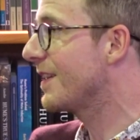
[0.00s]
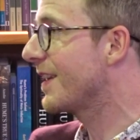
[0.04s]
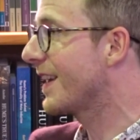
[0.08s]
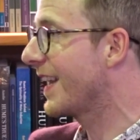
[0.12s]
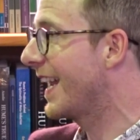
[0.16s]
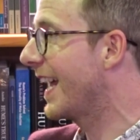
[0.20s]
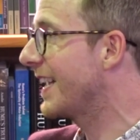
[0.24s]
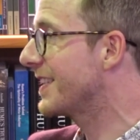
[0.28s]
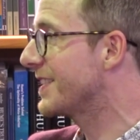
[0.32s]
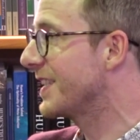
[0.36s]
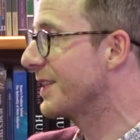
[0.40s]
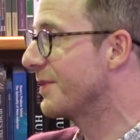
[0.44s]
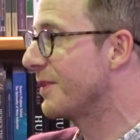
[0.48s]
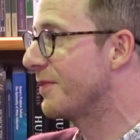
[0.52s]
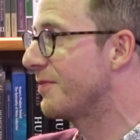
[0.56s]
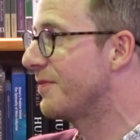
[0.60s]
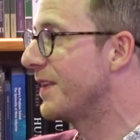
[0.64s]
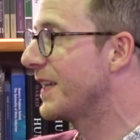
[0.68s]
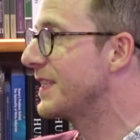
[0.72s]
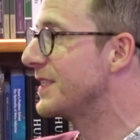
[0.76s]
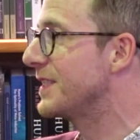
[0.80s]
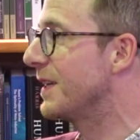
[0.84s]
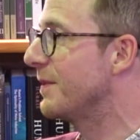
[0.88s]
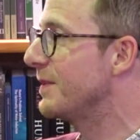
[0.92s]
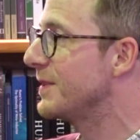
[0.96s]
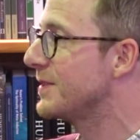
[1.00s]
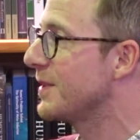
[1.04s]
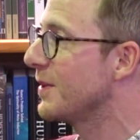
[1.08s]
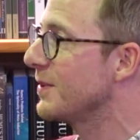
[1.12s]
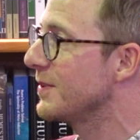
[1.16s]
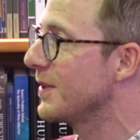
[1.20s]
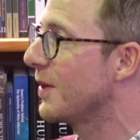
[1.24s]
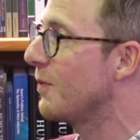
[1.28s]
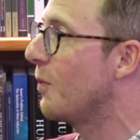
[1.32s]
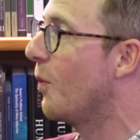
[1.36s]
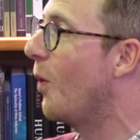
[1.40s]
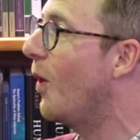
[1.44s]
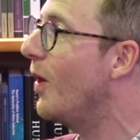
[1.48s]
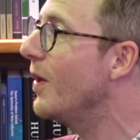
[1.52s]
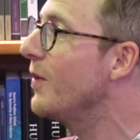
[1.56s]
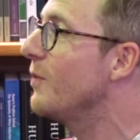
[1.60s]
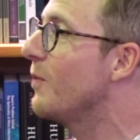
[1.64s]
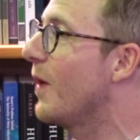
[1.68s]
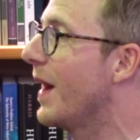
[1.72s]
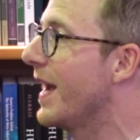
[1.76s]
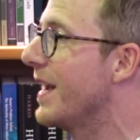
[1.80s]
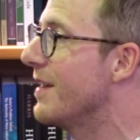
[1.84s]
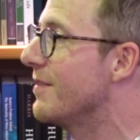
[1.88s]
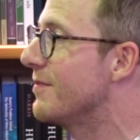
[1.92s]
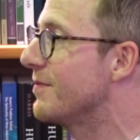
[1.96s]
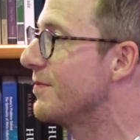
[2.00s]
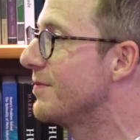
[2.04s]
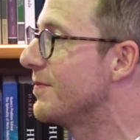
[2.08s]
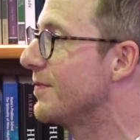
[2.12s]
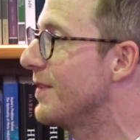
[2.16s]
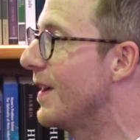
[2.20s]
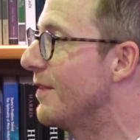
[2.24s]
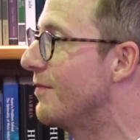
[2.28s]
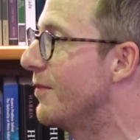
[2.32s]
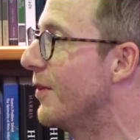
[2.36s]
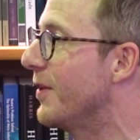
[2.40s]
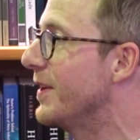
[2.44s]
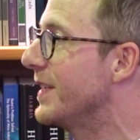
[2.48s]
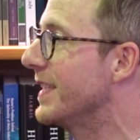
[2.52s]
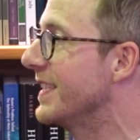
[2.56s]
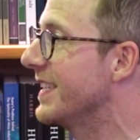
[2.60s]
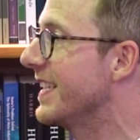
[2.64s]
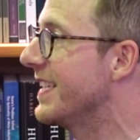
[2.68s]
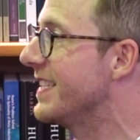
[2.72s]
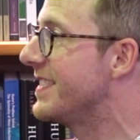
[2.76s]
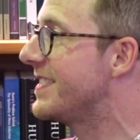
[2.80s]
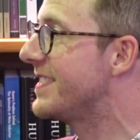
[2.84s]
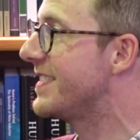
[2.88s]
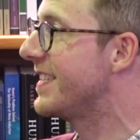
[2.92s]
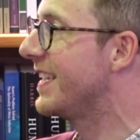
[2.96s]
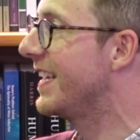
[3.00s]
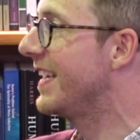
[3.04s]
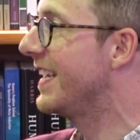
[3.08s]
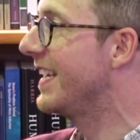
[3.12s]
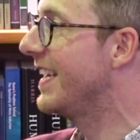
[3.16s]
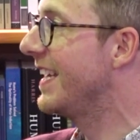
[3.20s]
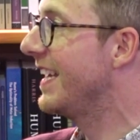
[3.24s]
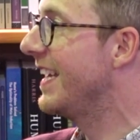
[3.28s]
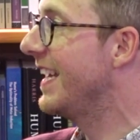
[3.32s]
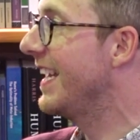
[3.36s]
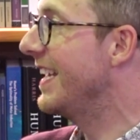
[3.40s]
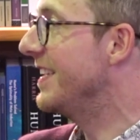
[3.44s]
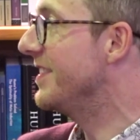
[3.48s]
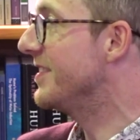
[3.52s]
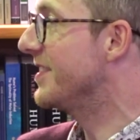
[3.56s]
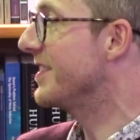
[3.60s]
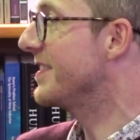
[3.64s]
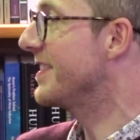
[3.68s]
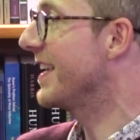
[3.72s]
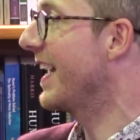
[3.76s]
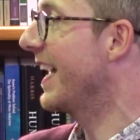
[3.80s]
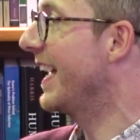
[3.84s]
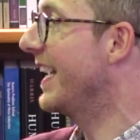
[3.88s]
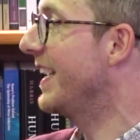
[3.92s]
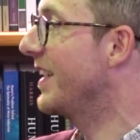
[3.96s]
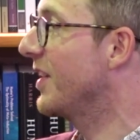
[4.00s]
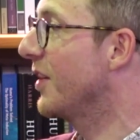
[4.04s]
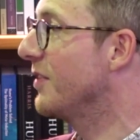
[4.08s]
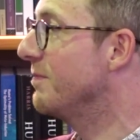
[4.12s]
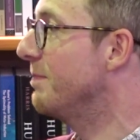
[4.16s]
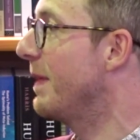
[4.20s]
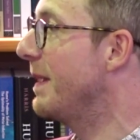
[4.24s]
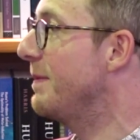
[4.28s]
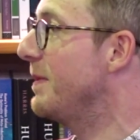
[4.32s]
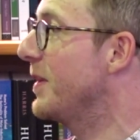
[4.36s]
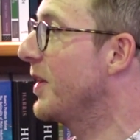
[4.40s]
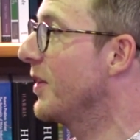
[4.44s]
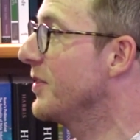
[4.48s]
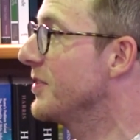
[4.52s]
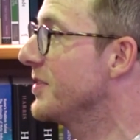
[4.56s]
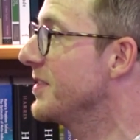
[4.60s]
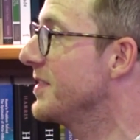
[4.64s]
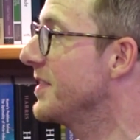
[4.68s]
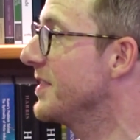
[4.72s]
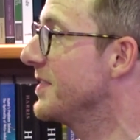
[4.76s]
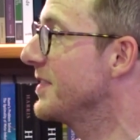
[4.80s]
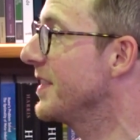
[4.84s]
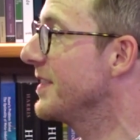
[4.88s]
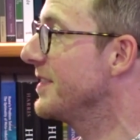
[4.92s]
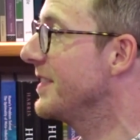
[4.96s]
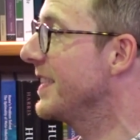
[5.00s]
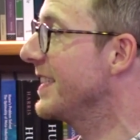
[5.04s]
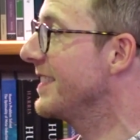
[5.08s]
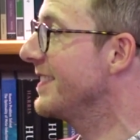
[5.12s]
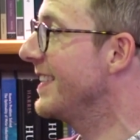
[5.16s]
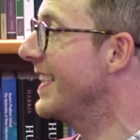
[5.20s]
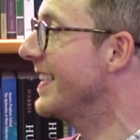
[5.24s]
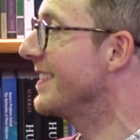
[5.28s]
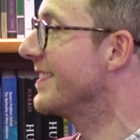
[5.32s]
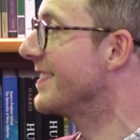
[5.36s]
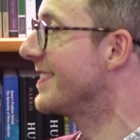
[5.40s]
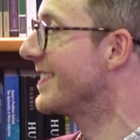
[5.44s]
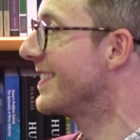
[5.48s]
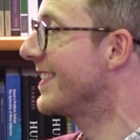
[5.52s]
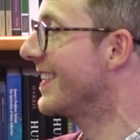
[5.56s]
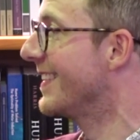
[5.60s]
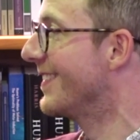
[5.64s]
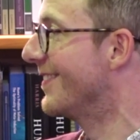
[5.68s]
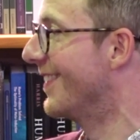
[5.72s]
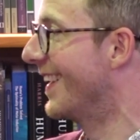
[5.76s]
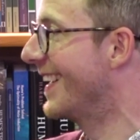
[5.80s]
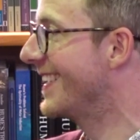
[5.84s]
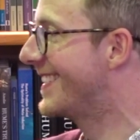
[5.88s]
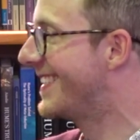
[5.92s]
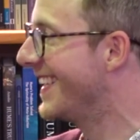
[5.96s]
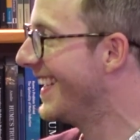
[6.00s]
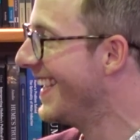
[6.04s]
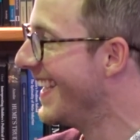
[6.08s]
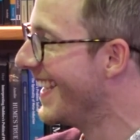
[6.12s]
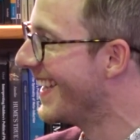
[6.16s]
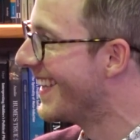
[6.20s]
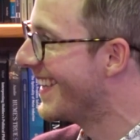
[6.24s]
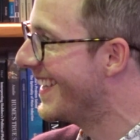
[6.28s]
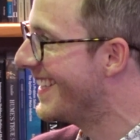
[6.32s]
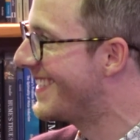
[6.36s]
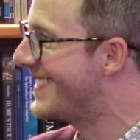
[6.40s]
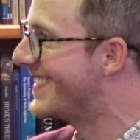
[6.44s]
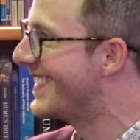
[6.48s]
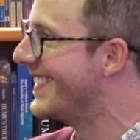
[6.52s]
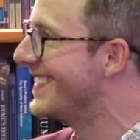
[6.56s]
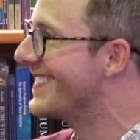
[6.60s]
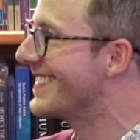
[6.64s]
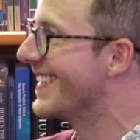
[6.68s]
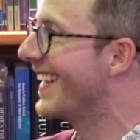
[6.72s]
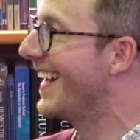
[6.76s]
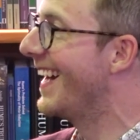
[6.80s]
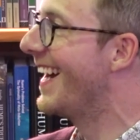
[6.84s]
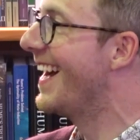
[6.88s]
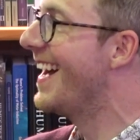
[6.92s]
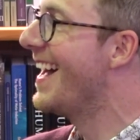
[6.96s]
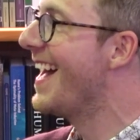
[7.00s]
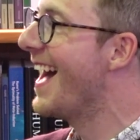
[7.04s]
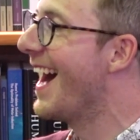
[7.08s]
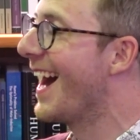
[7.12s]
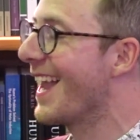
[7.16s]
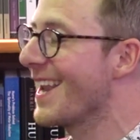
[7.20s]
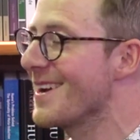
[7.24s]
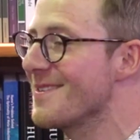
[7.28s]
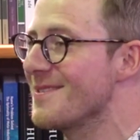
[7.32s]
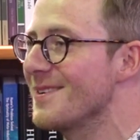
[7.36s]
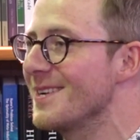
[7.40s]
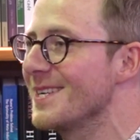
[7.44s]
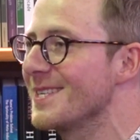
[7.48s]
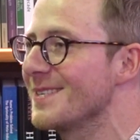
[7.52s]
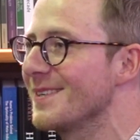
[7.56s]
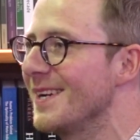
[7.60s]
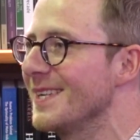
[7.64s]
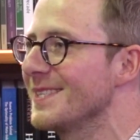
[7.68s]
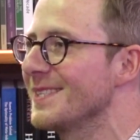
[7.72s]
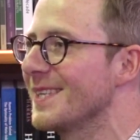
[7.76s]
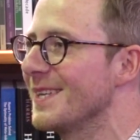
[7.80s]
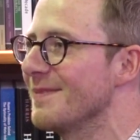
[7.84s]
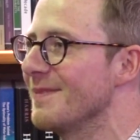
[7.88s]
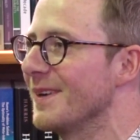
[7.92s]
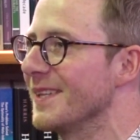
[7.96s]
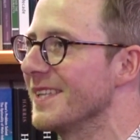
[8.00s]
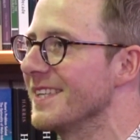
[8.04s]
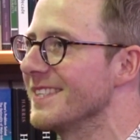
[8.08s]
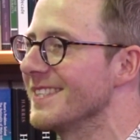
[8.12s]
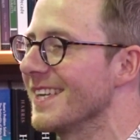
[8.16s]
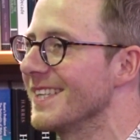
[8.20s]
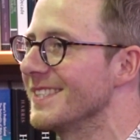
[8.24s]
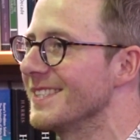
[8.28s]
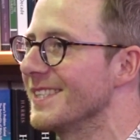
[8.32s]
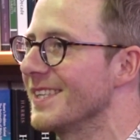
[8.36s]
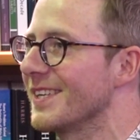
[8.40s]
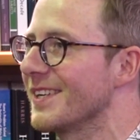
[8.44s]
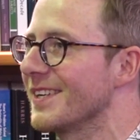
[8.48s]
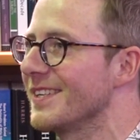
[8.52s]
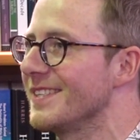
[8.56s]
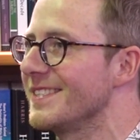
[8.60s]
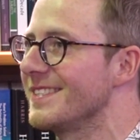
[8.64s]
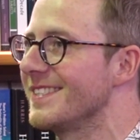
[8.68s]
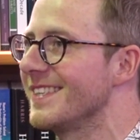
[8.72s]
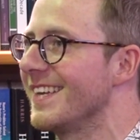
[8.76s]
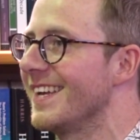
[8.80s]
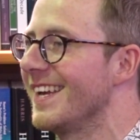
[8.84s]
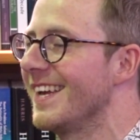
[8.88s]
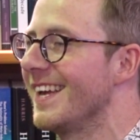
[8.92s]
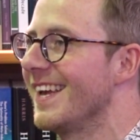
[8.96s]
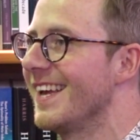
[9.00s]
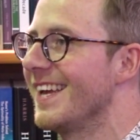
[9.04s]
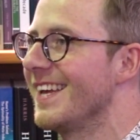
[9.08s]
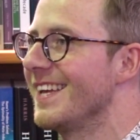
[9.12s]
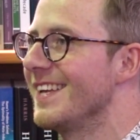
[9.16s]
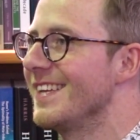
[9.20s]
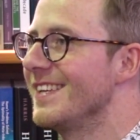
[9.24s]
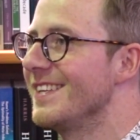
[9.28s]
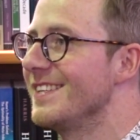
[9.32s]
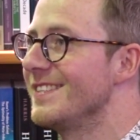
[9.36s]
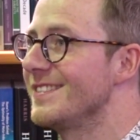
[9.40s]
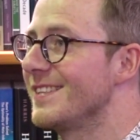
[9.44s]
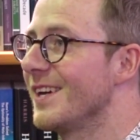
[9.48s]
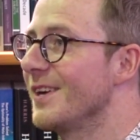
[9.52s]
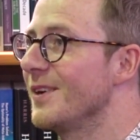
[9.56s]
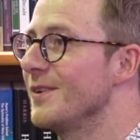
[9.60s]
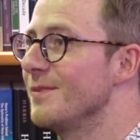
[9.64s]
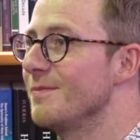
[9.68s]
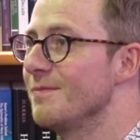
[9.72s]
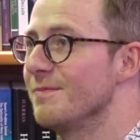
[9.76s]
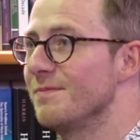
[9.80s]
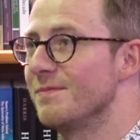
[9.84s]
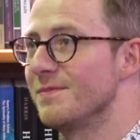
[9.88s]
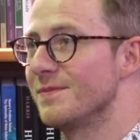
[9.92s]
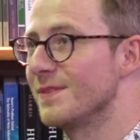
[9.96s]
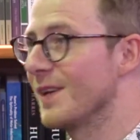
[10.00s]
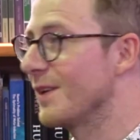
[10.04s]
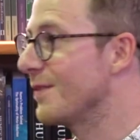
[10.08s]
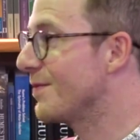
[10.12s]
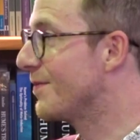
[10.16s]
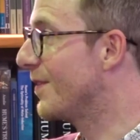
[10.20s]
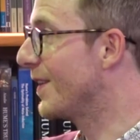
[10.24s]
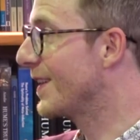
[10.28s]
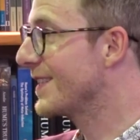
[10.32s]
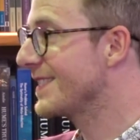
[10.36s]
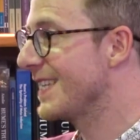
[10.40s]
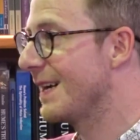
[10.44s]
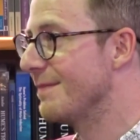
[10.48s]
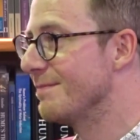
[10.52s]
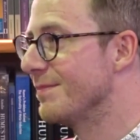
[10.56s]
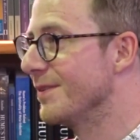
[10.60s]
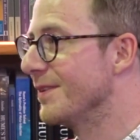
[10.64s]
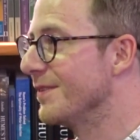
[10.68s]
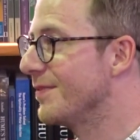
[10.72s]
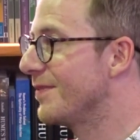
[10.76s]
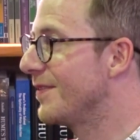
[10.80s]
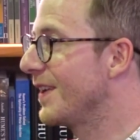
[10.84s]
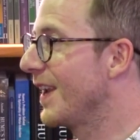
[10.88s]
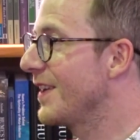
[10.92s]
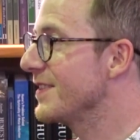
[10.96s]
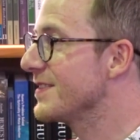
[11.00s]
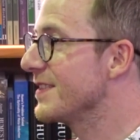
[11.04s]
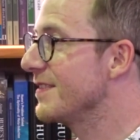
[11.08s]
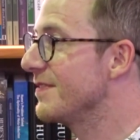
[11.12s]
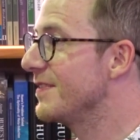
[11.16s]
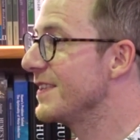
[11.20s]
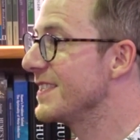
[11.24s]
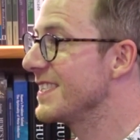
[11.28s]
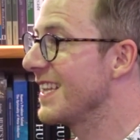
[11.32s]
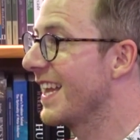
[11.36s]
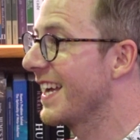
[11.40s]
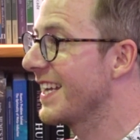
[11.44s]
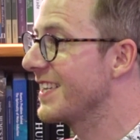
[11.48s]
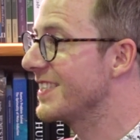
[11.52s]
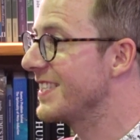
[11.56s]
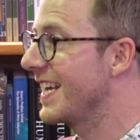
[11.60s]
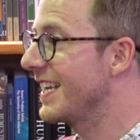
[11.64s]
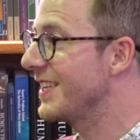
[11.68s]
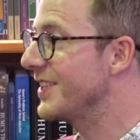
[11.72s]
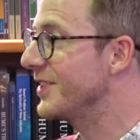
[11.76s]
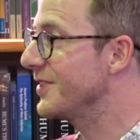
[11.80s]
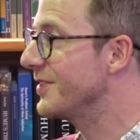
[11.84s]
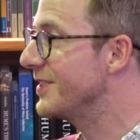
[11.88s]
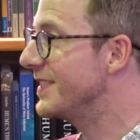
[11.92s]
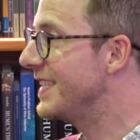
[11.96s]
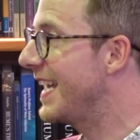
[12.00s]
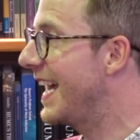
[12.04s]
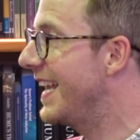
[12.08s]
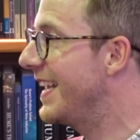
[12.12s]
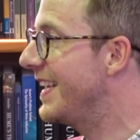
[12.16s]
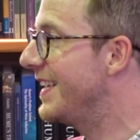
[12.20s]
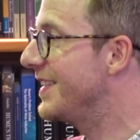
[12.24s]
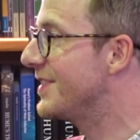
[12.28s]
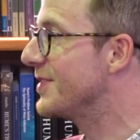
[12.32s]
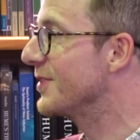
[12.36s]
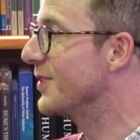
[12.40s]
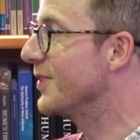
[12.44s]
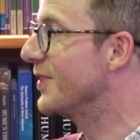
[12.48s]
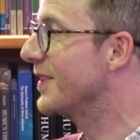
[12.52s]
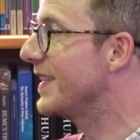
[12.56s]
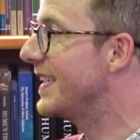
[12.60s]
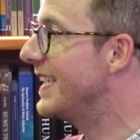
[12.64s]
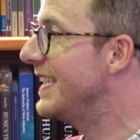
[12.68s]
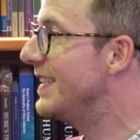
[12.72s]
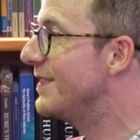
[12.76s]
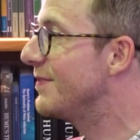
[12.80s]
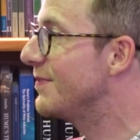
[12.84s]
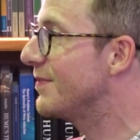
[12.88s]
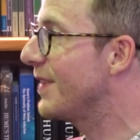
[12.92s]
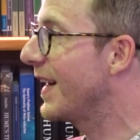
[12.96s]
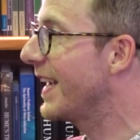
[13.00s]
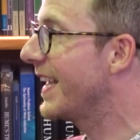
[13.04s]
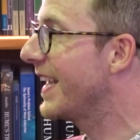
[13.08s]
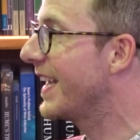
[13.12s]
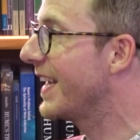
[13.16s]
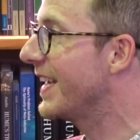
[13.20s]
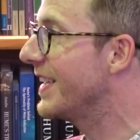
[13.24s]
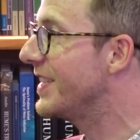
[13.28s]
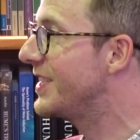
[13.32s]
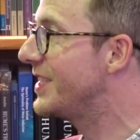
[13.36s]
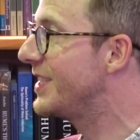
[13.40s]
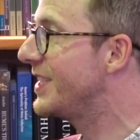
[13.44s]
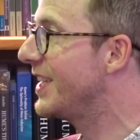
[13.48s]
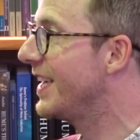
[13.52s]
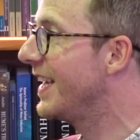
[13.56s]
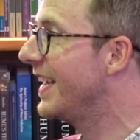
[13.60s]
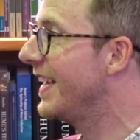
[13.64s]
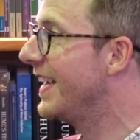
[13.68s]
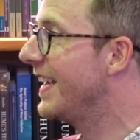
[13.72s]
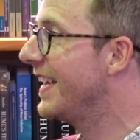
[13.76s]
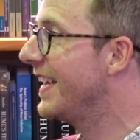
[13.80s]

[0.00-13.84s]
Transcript: connecting with fiction, I mean, so one way of avoiding this is to say maybe consciousness doesn't exist, right? This is, and I wanted to ask you about this actually, because so for example, philosophers like Daniel Dennett or Keith Frankish